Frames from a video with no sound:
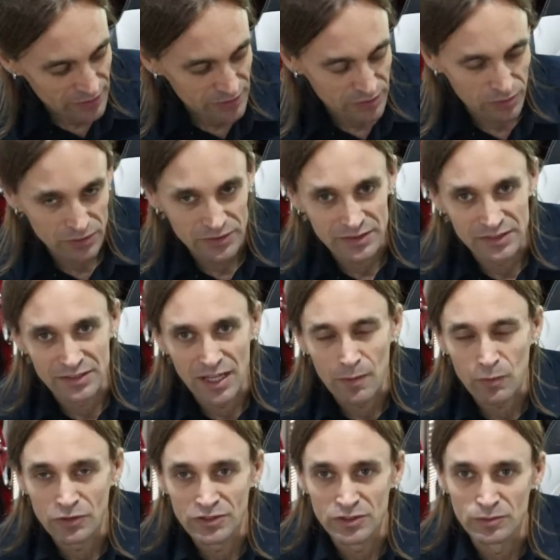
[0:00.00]
So it's a
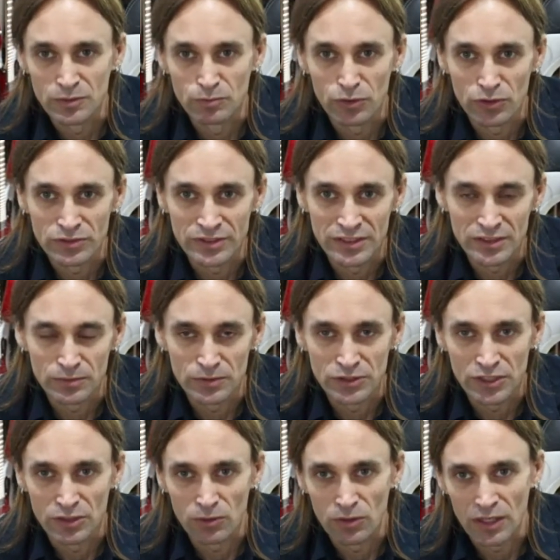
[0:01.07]
time-consuming process, which
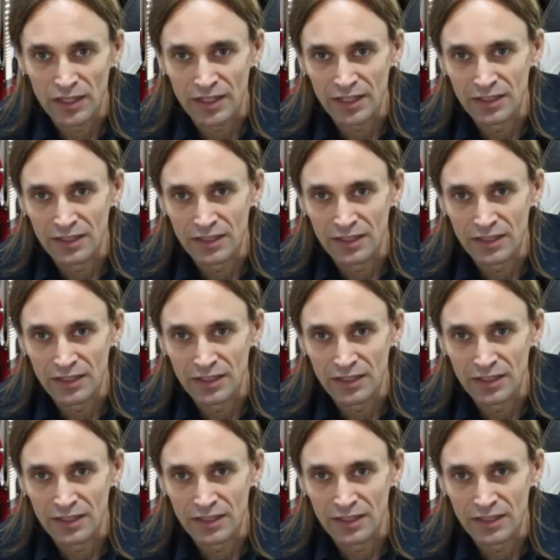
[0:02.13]
I don't like.